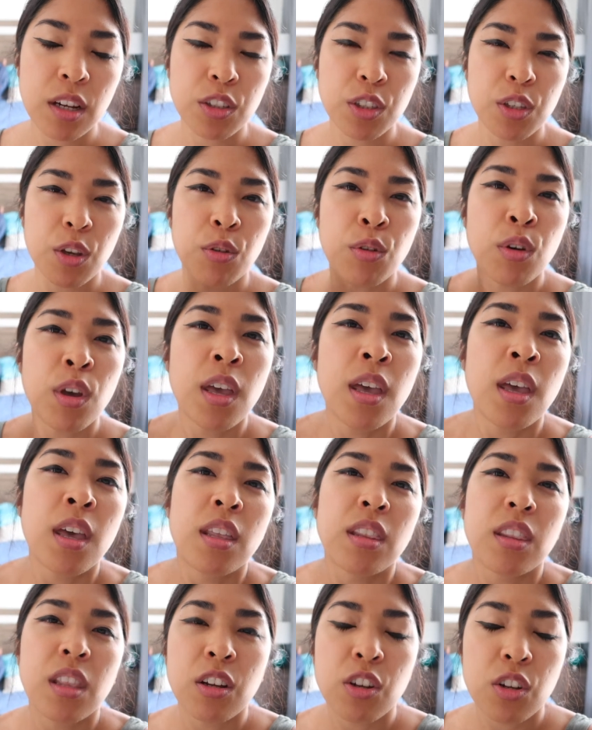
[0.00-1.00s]
So
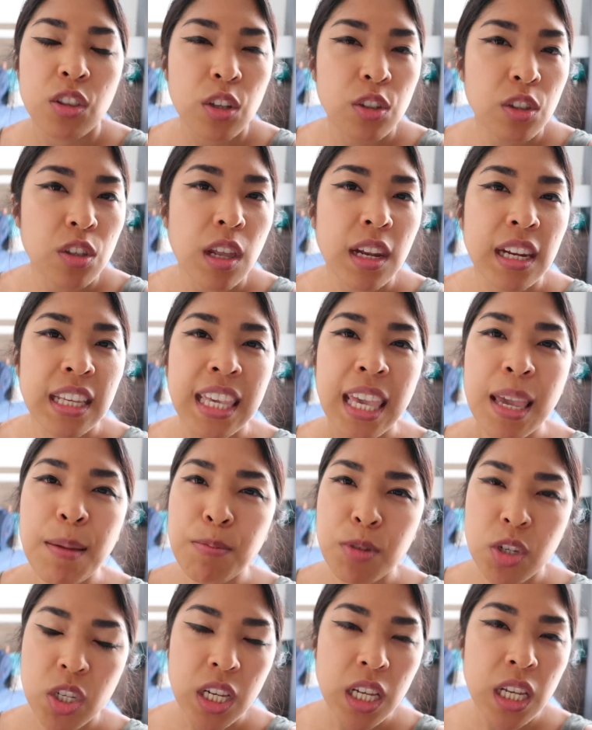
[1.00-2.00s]
there, there's a lot of
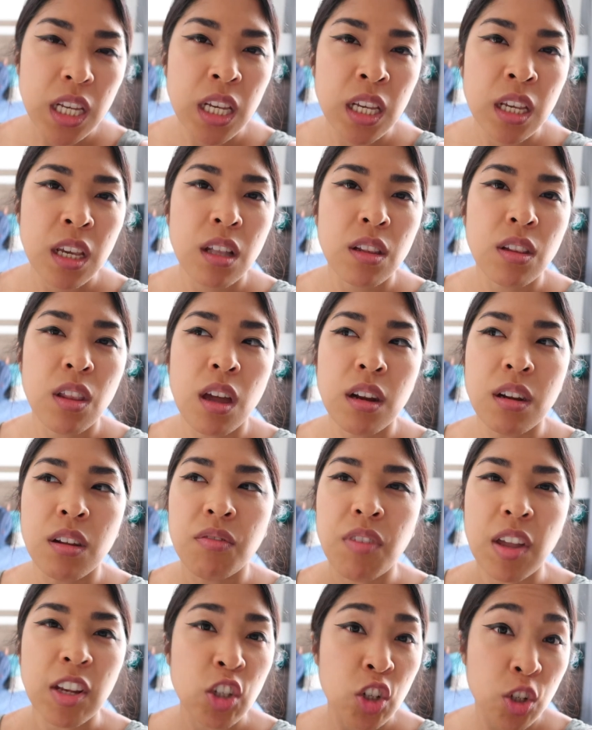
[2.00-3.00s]
kimchi, a lot of
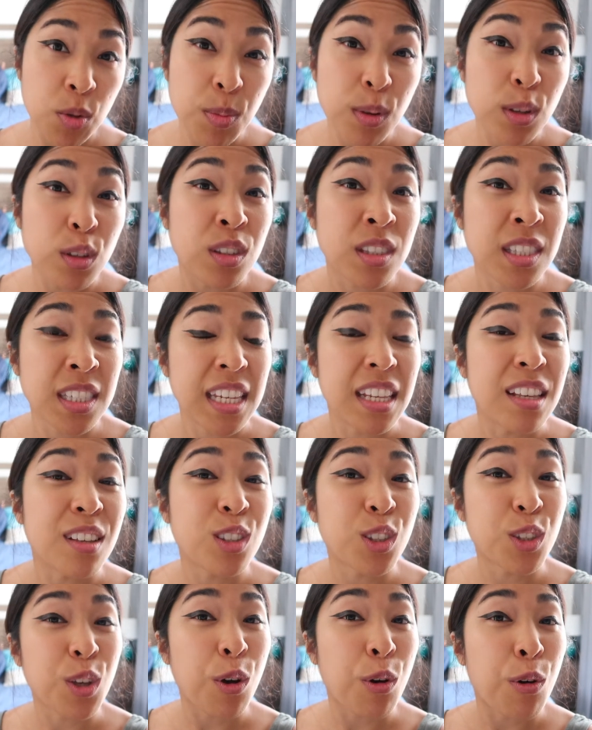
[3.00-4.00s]
vegetables still.
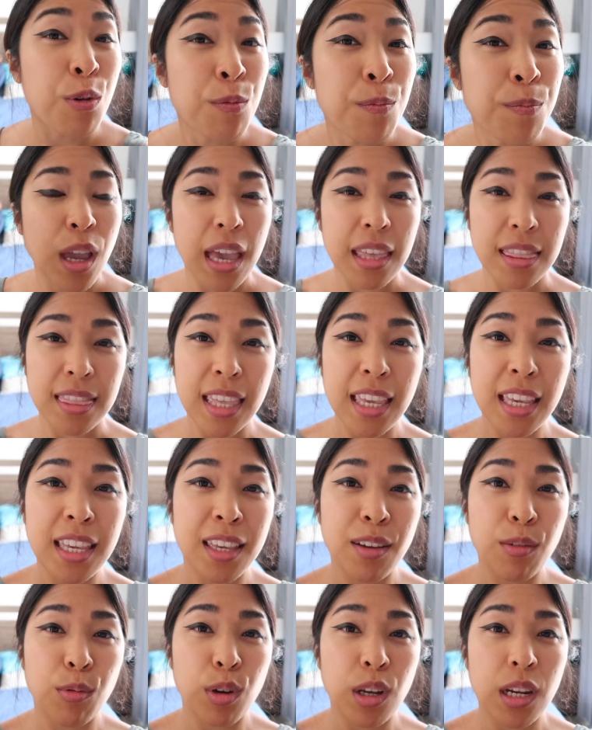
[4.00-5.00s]
So I
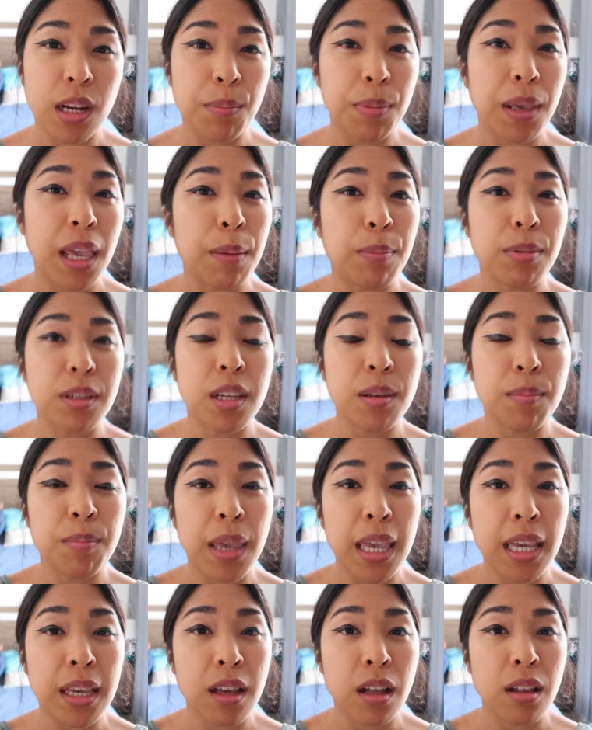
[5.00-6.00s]
think we're gonna be able to
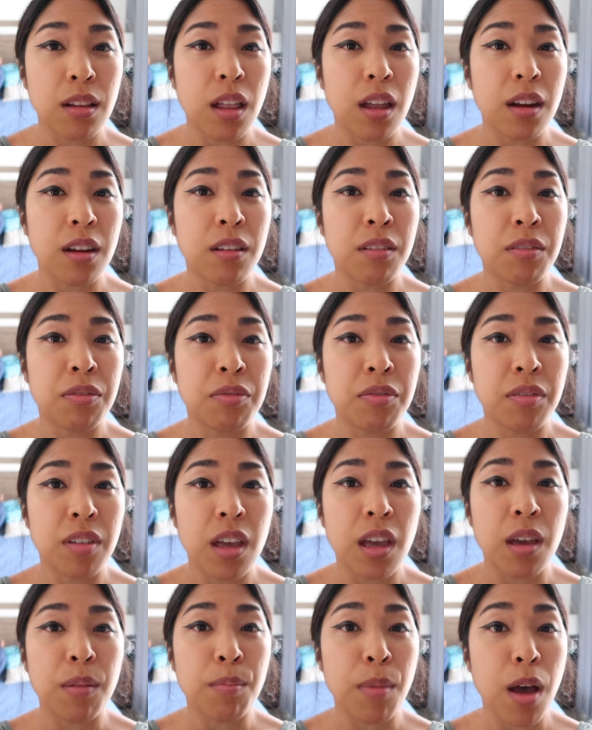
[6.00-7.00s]
make a lot of
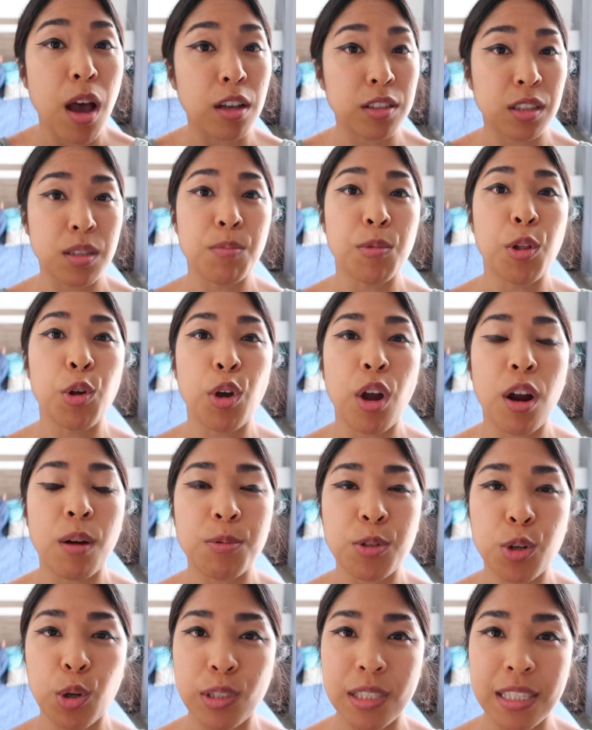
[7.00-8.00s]
um, awesome low carb
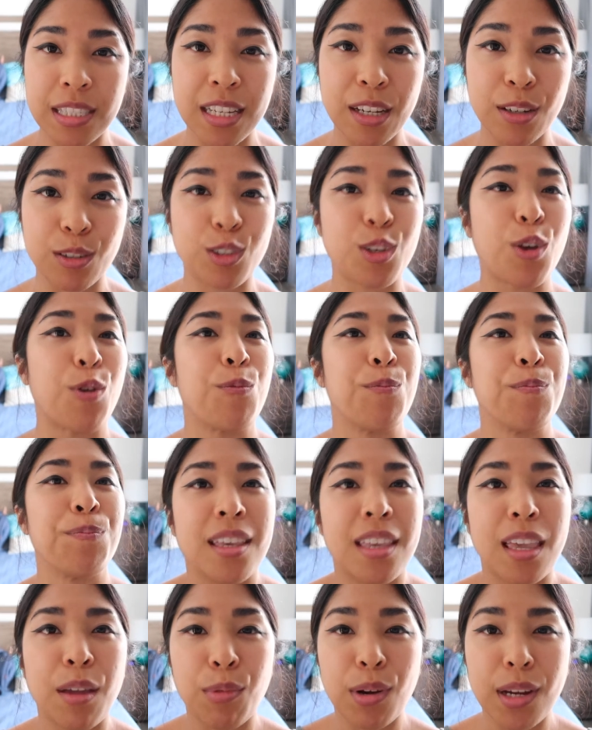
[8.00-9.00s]
choices here. So
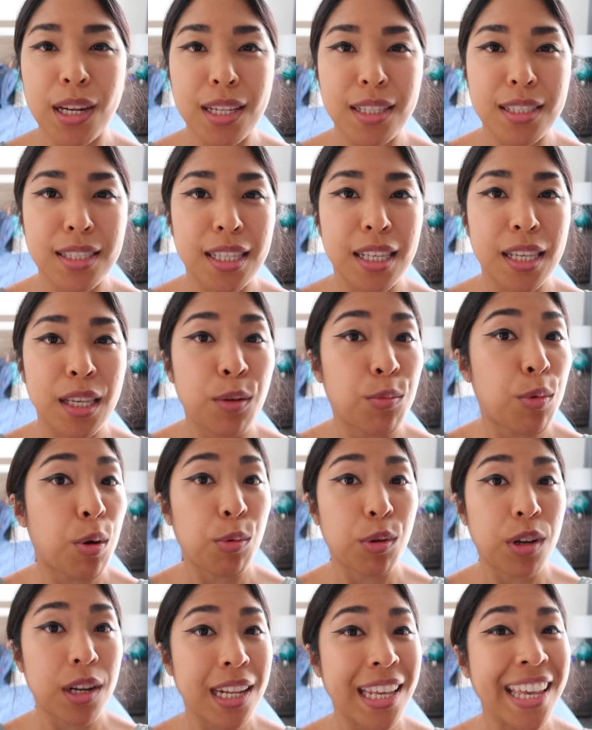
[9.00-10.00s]
get ready to see what
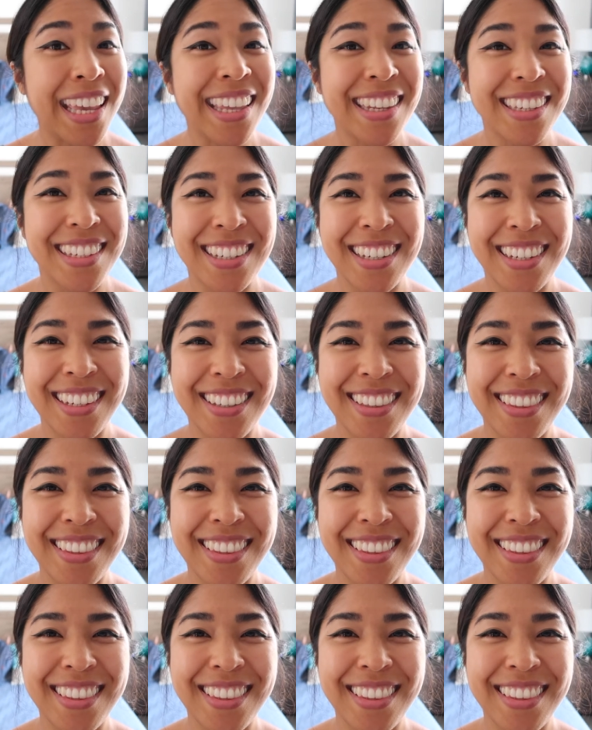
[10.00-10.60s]
we're gonna eat.